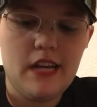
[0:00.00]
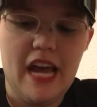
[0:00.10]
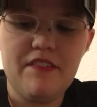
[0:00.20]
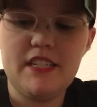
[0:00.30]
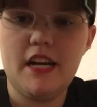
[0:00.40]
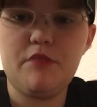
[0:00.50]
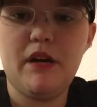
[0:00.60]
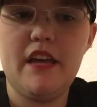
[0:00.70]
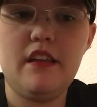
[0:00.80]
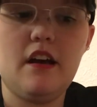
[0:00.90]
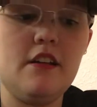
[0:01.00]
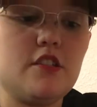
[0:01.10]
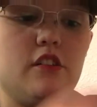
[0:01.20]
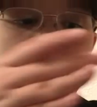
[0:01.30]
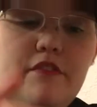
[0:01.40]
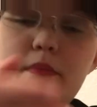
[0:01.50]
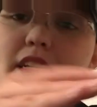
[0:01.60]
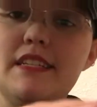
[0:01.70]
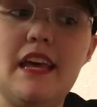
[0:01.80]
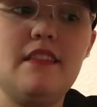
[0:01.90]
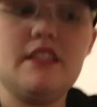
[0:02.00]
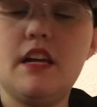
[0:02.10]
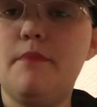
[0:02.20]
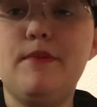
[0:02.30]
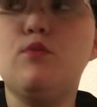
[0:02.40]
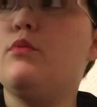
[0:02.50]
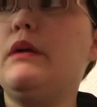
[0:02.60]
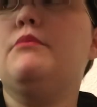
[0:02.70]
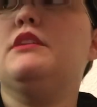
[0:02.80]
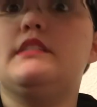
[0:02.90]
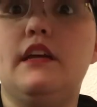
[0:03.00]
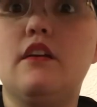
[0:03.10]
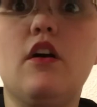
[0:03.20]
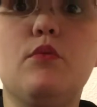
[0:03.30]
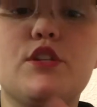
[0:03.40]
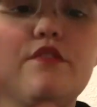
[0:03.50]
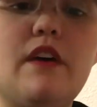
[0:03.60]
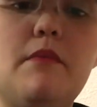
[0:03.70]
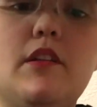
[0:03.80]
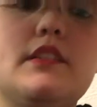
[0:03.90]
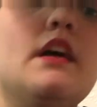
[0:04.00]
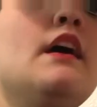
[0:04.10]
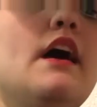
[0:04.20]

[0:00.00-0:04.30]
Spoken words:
I have it tucked behind the console, and if I'm going to stand this up, you won't be able to see it at all, which is fabulous.